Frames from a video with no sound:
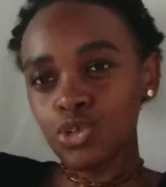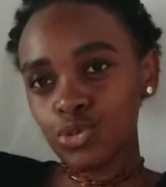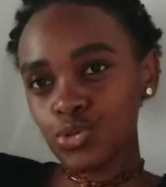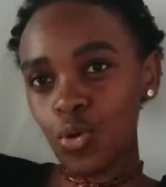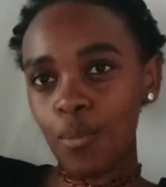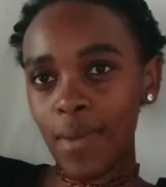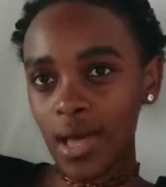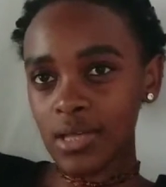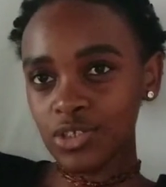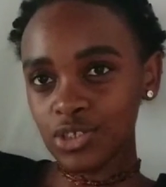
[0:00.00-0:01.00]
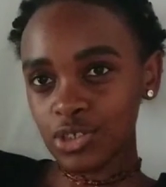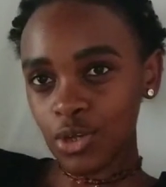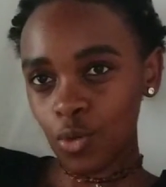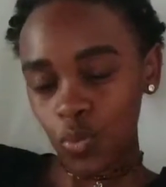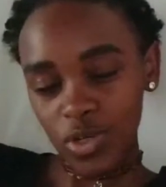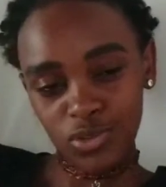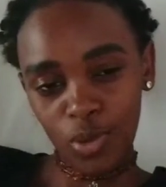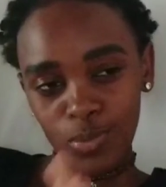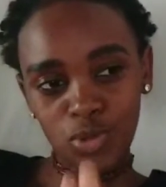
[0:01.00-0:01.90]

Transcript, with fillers: so much wisdom,